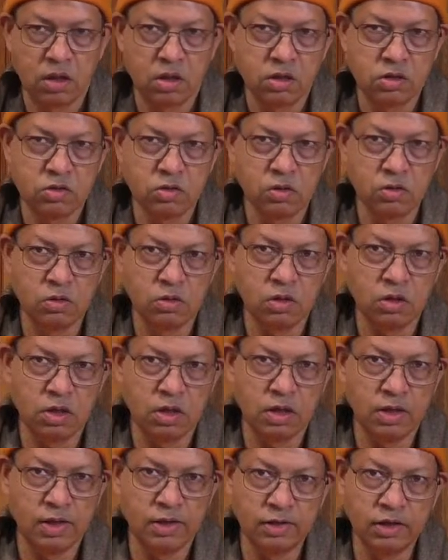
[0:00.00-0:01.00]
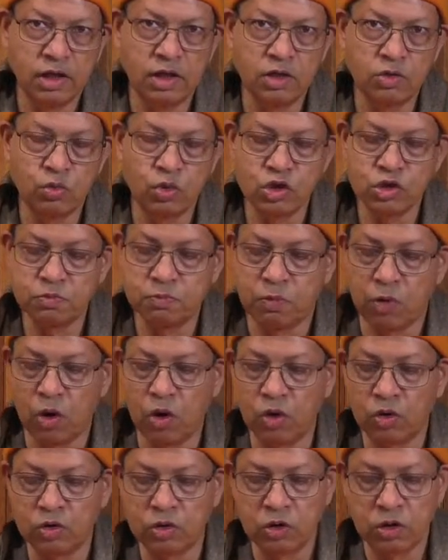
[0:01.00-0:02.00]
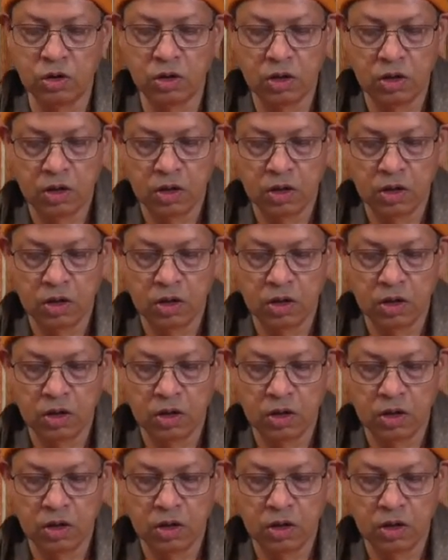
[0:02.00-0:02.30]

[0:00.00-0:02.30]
So Adhar was born